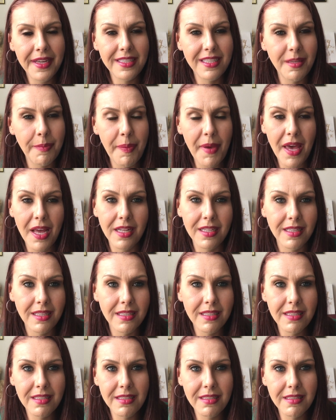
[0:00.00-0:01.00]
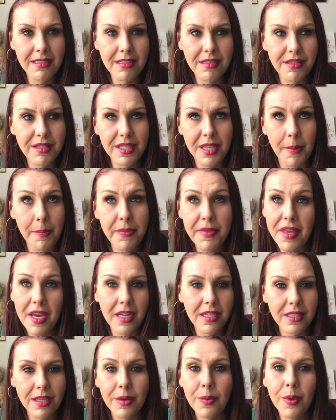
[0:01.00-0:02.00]
Depends. Some
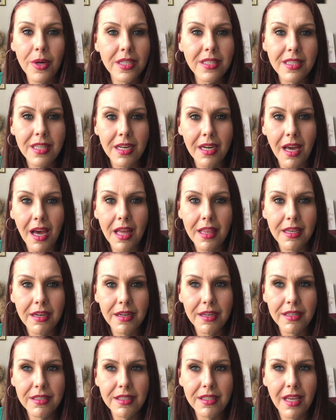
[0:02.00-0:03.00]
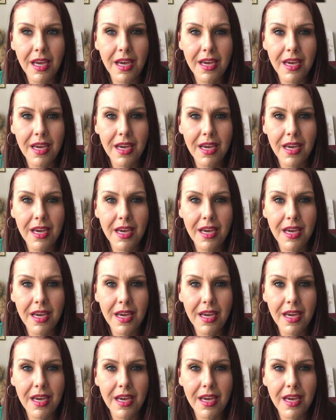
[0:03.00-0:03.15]
things are worse than others,